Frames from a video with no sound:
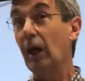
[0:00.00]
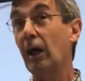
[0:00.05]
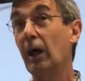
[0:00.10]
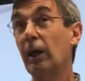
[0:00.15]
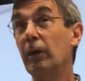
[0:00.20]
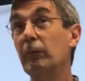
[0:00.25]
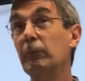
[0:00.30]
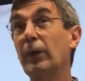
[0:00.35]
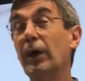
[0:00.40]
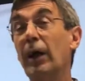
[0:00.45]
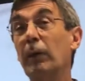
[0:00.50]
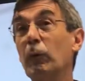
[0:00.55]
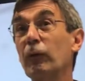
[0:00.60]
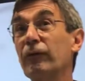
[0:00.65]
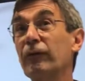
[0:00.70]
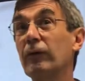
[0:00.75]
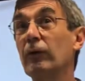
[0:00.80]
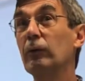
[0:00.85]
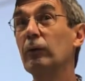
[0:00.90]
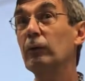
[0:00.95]
I'm
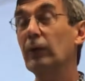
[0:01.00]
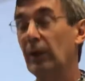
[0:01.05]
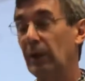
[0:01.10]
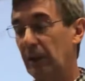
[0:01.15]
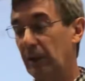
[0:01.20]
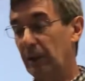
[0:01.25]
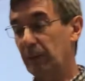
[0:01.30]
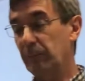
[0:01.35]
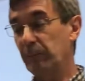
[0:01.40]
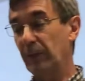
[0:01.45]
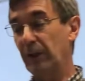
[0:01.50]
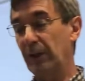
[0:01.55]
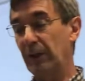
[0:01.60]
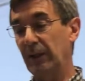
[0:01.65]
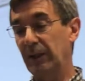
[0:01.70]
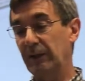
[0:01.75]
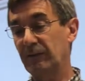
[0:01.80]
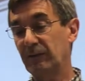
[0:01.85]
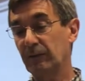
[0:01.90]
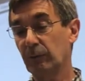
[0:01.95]
also
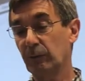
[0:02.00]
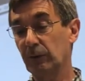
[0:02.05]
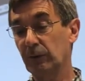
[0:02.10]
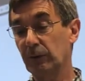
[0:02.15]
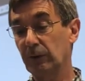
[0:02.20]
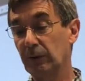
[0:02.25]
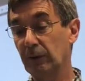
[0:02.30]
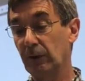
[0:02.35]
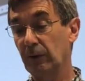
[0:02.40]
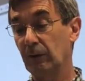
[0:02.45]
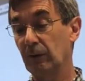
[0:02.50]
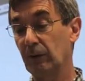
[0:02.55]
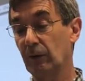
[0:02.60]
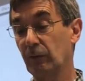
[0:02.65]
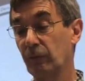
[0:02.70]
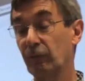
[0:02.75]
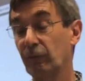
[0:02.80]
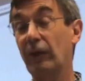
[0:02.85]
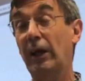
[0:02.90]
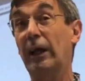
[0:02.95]
a historian
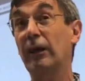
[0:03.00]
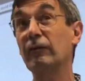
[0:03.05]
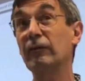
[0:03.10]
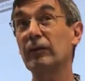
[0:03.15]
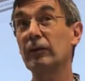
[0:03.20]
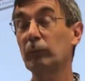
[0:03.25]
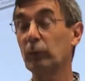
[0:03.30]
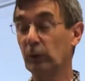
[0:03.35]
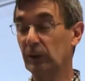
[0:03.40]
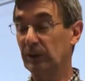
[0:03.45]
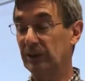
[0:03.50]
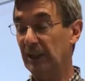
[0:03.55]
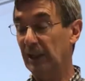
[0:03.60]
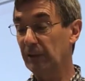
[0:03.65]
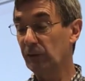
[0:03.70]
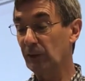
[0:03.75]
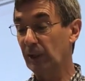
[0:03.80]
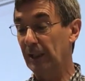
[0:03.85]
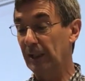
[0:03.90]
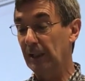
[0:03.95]
of housing more
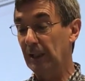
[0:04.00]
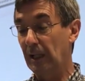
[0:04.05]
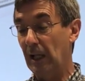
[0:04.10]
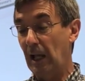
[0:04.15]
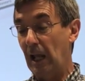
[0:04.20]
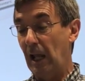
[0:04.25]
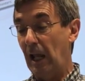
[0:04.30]
generally,